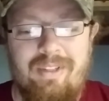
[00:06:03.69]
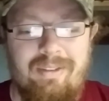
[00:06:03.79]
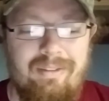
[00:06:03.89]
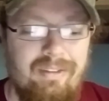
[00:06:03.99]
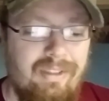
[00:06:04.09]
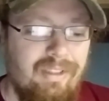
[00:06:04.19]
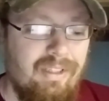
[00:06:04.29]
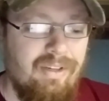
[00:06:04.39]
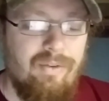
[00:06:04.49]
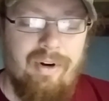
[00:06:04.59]
and
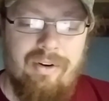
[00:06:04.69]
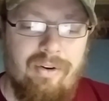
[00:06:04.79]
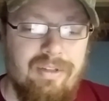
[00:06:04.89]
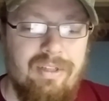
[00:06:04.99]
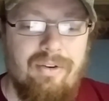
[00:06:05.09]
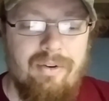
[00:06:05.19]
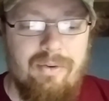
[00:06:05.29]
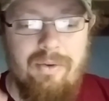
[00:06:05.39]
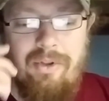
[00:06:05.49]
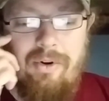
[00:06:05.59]
ran across this
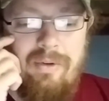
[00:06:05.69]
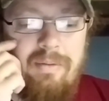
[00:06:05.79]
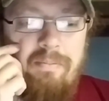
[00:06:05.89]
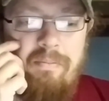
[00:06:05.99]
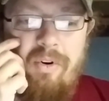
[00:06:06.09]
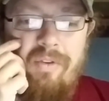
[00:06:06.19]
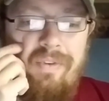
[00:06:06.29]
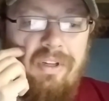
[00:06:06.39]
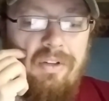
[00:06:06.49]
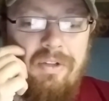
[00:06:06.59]
article. Thought it was a
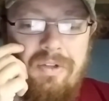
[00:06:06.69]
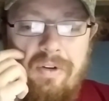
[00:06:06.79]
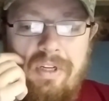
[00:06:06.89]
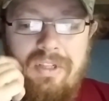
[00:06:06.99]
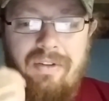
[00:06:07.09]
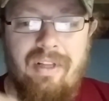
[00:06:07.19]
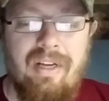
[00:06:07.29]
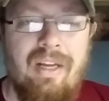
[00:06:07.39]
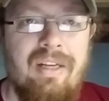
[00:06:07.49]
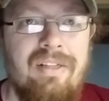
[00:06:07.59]
perfect illustration of
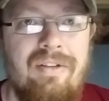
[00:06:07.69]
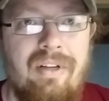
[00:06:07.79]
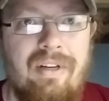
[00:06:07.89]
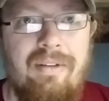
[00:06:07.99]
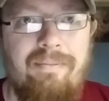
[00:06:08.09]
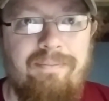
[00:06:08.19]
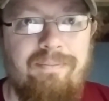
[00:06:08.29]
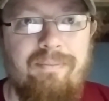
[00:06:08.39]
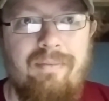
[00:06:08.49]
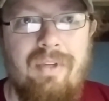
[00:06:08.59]
that, guys. You
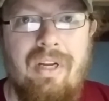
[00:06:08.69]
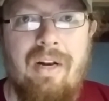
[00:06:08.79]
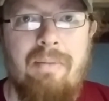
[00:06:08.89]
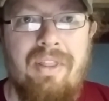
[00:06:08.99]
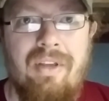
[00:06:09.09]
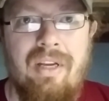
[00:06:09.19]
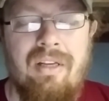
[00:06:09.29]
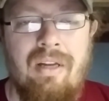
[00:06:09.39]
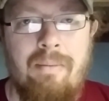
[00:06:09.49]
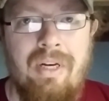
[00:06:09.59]
gotta be
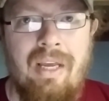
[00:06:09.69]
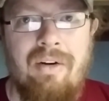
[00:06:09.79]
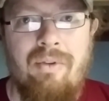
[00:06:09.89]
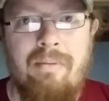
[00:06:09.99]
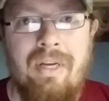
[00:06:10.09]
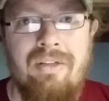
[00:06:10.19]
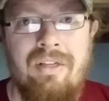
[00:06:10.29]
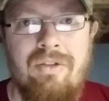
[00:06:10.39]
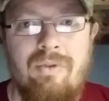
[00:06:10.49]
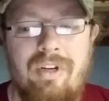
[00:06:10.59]
thinking. I mean, not only about
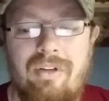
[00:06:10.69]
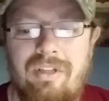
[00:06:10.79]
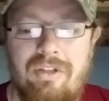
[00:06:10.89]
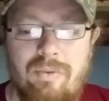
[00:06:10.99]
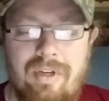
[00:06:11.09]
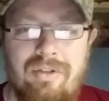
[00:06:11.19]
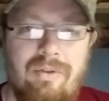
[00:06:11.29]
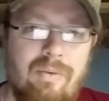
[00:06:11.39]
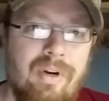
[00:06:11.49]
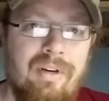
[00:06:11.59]

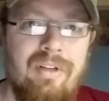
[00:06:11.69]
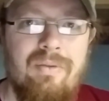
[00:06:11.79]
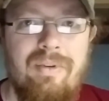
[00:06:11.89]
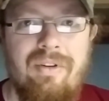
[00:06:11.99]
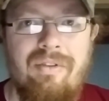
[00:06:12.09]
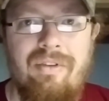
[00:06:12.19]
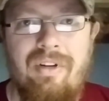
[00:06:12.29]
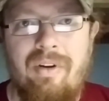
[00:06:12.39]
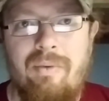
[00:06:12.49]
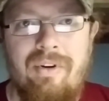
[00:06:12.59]
situational awareness when you're,
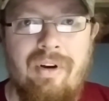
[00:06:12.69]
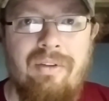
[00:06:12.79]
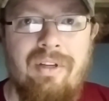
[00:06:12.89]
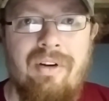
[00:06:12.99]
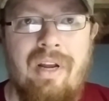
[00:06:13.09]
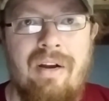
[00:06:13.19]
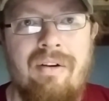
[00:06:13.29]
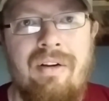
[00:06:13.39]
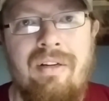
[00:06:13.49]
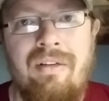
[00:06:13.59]
you know, when you're out there
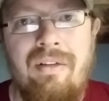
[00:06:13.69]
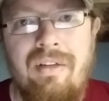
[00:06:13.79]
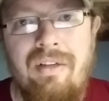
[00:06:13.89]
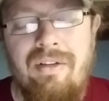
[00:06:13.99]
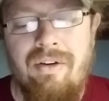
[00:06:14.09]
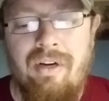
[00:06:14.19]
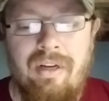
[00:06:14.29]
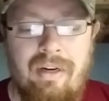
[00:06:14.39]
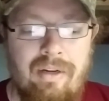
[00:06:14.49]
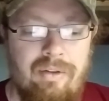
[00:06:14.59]
carrying your
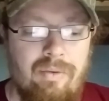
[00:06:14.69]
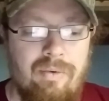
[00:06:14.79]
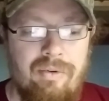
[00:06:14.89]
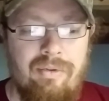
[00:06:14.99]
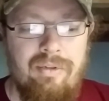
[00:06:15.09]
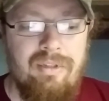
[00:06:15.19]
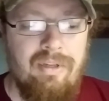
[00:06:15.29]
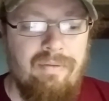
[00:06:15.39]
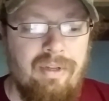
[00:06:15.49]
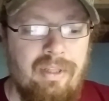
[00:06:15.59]
gun out in the world and
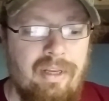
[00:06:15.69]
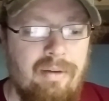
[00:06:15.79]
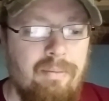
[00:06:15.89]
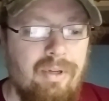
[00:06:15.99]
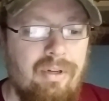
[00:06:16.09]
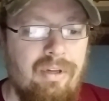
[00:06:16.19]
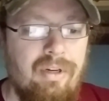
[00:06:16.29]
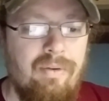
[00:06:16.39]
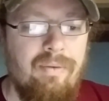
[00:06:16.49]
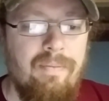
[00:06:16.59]
stuff like that, but, you
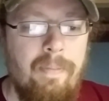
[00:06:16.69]
know,